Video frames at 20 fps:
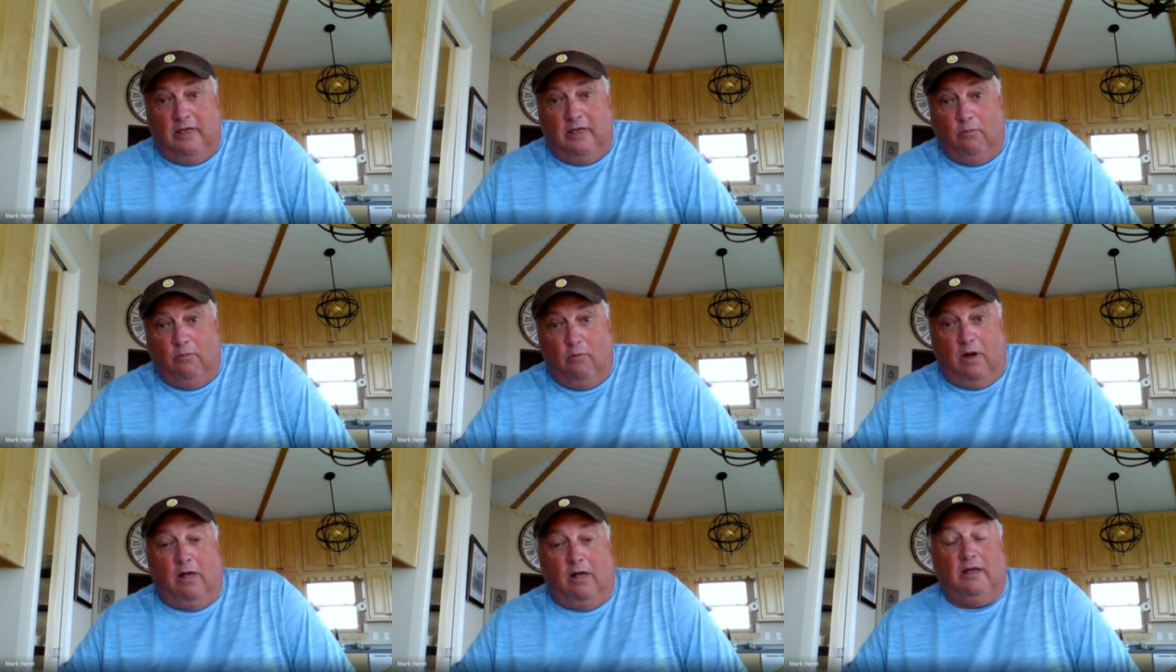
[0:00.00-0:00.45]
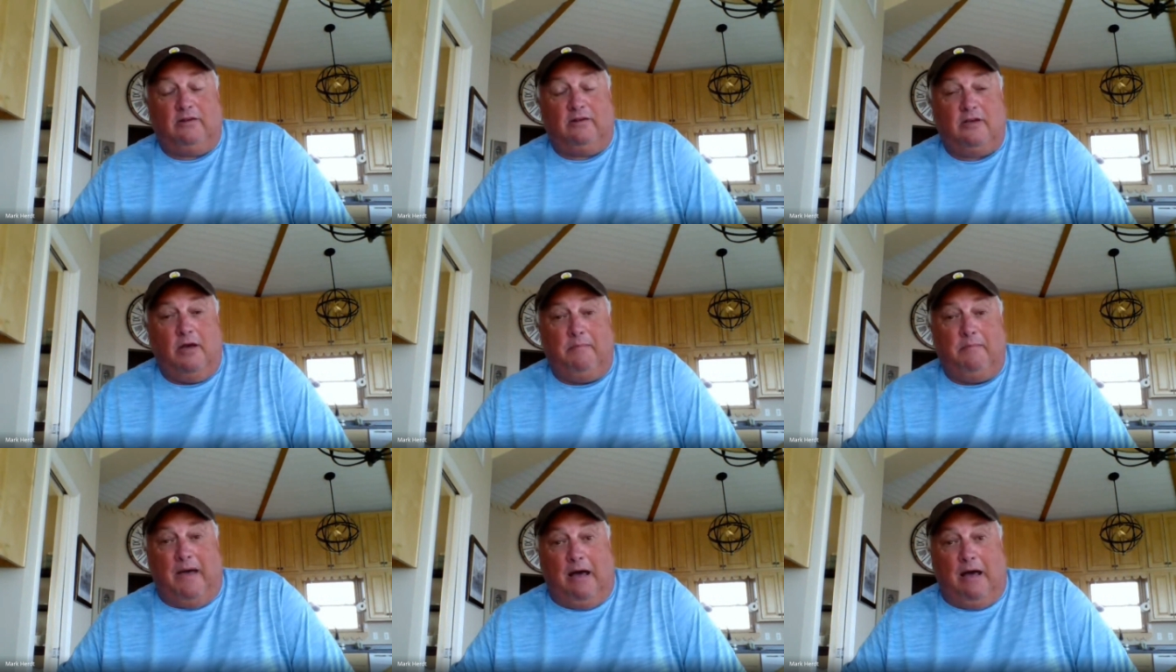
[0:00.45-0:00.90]
and the wall had
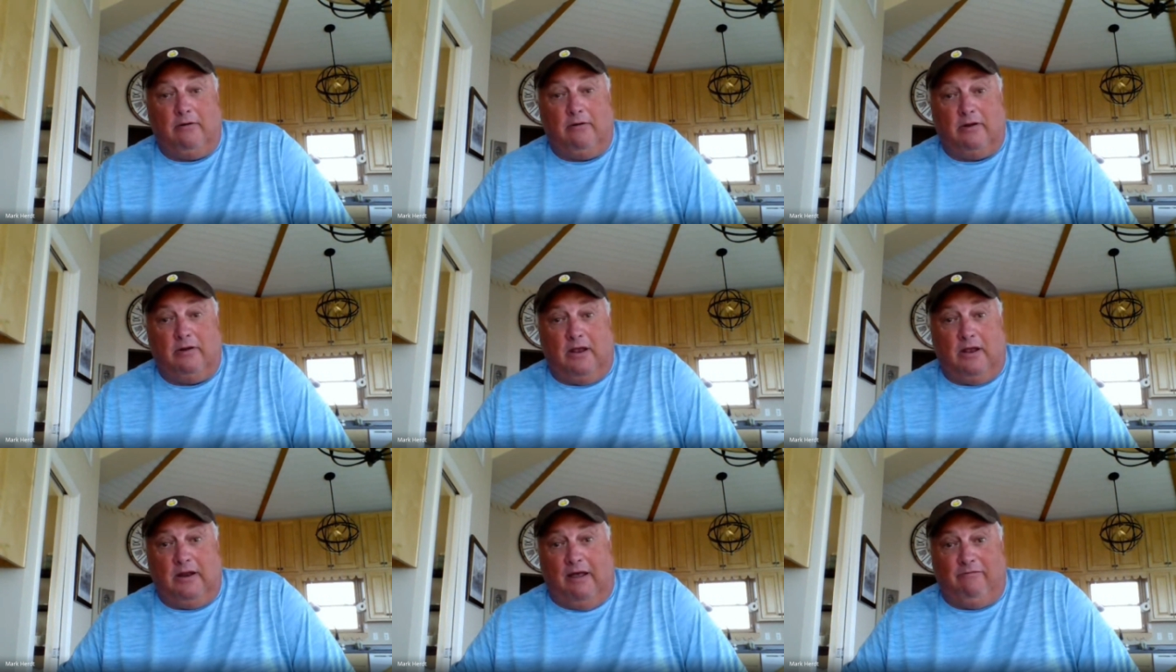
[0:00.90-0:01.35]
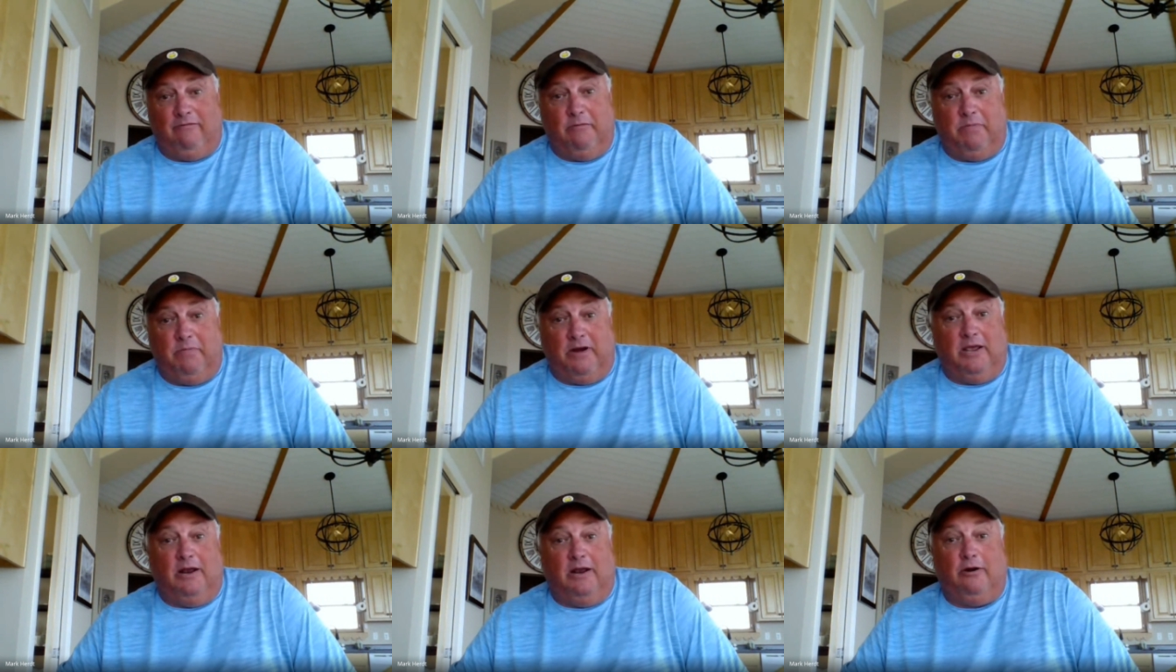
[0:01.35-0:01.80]
come out, and
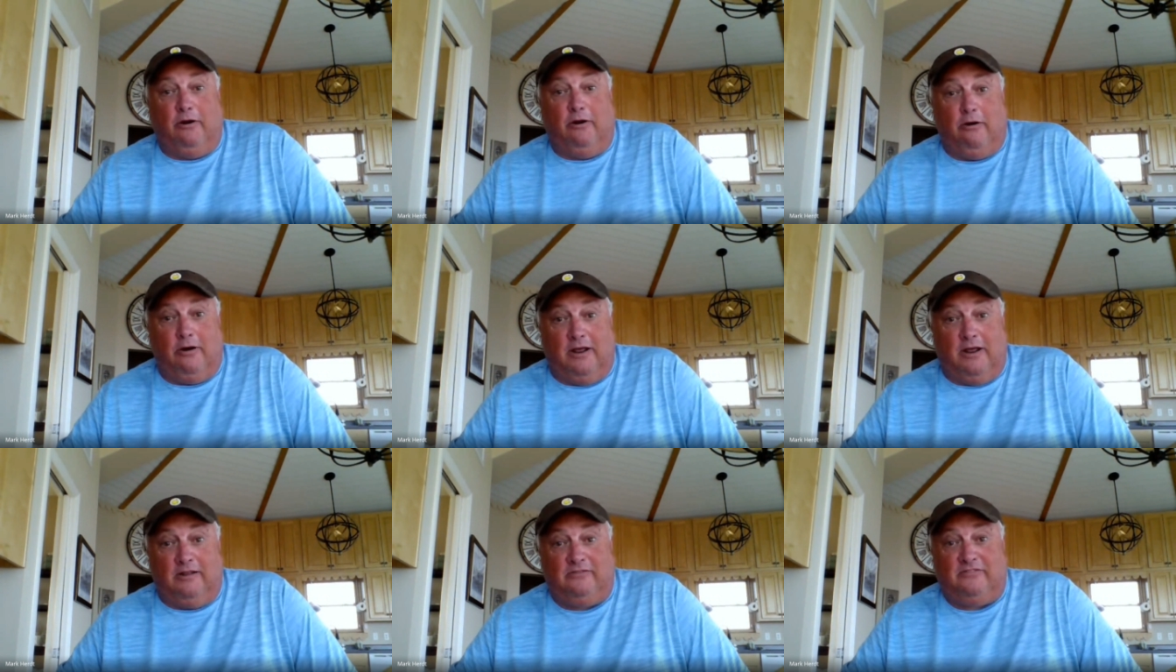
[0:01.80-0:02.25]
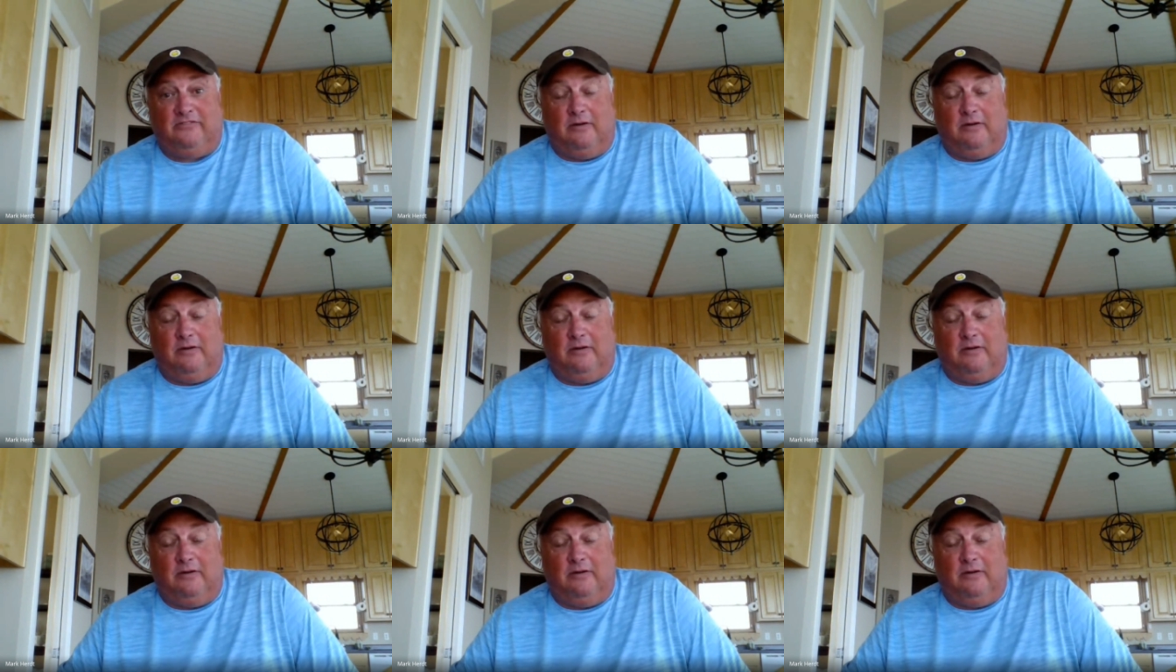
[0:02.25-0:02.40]
everybody had heard it,